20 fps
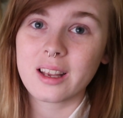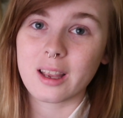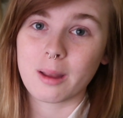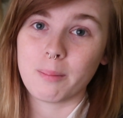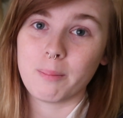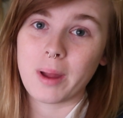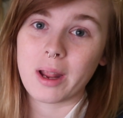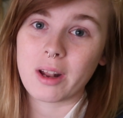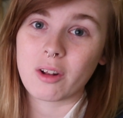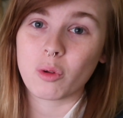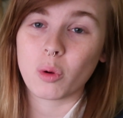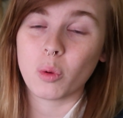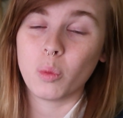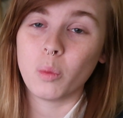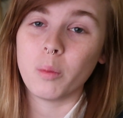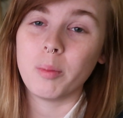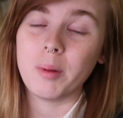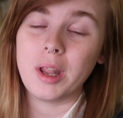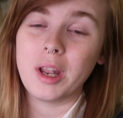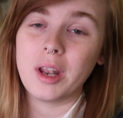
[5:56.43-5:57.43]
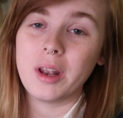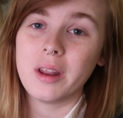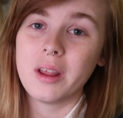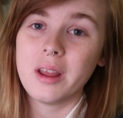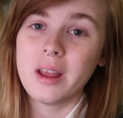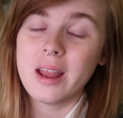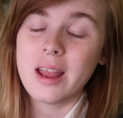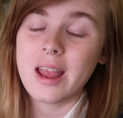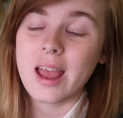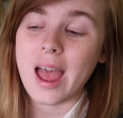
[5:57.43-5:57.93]
compared to a woman,
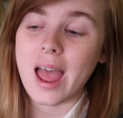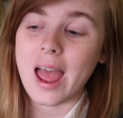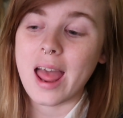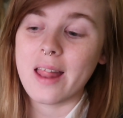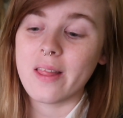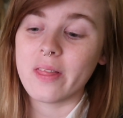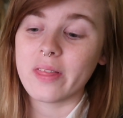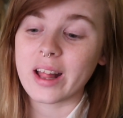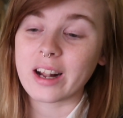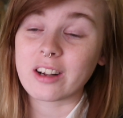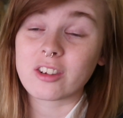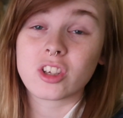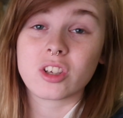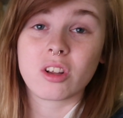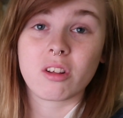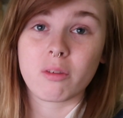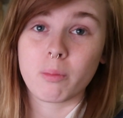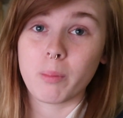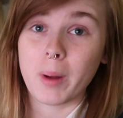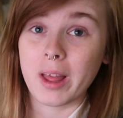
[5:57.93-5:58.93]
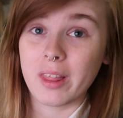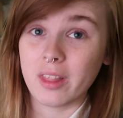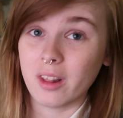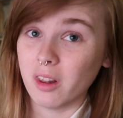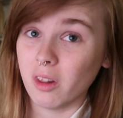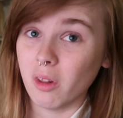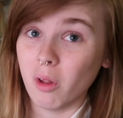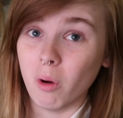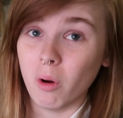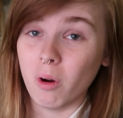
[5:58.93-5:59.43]
and that's just by the
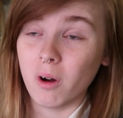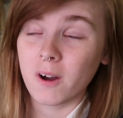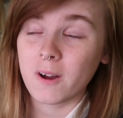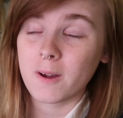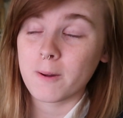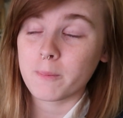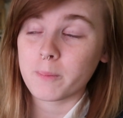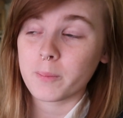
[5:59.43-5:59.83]
law.